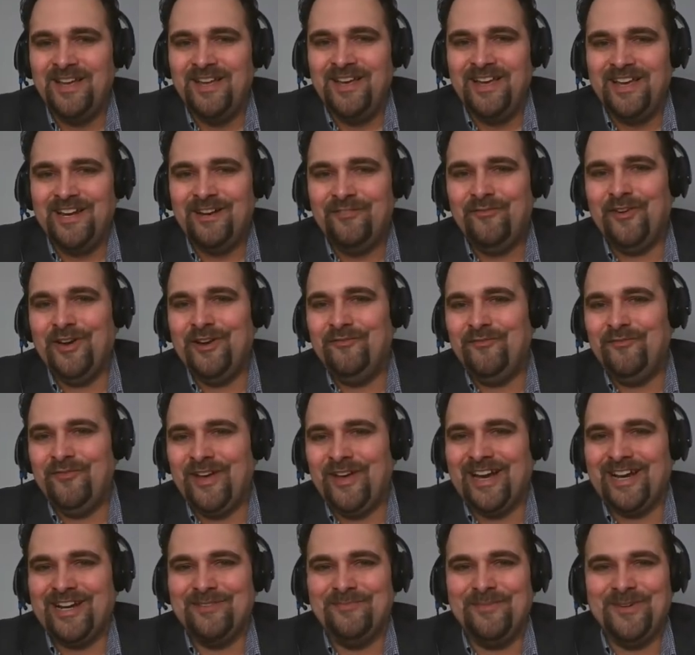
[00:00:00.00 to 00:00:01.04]
And a fun
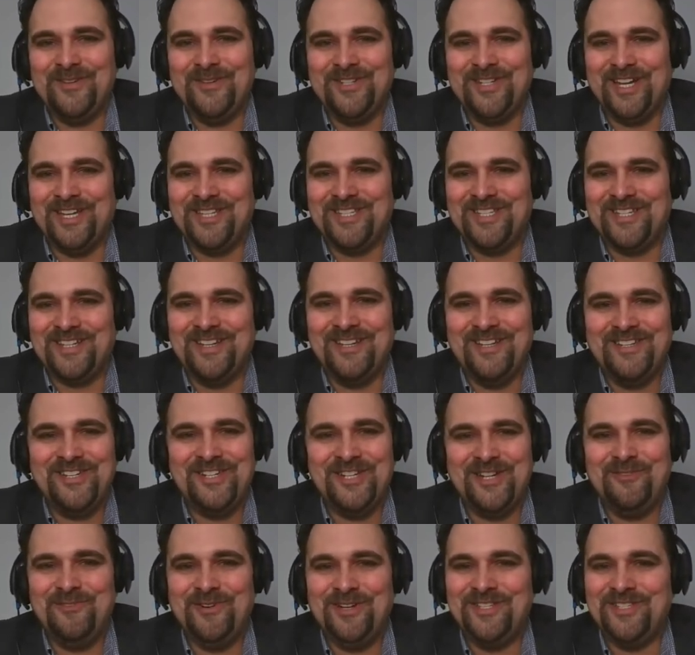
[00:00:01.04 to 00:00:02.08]
fact about Jessica is
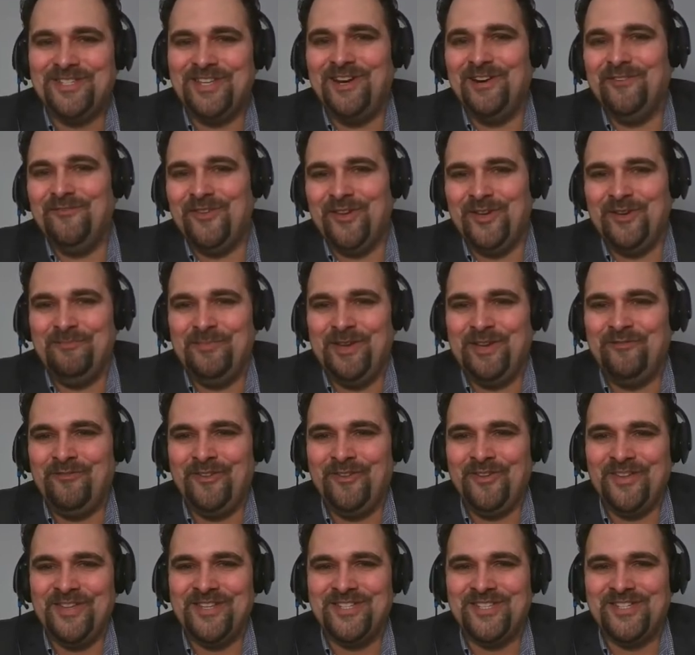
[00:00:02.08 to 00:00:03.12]
she once interviewed me
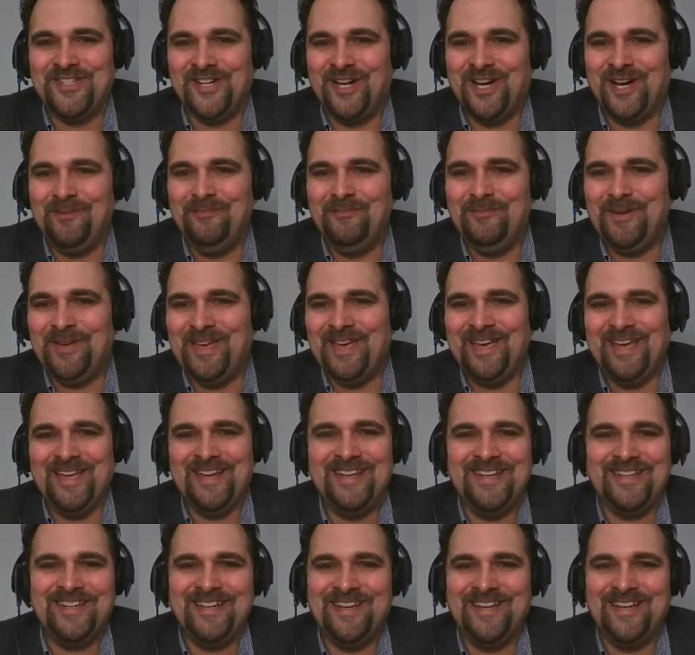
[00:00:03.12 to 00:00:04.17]
for this job and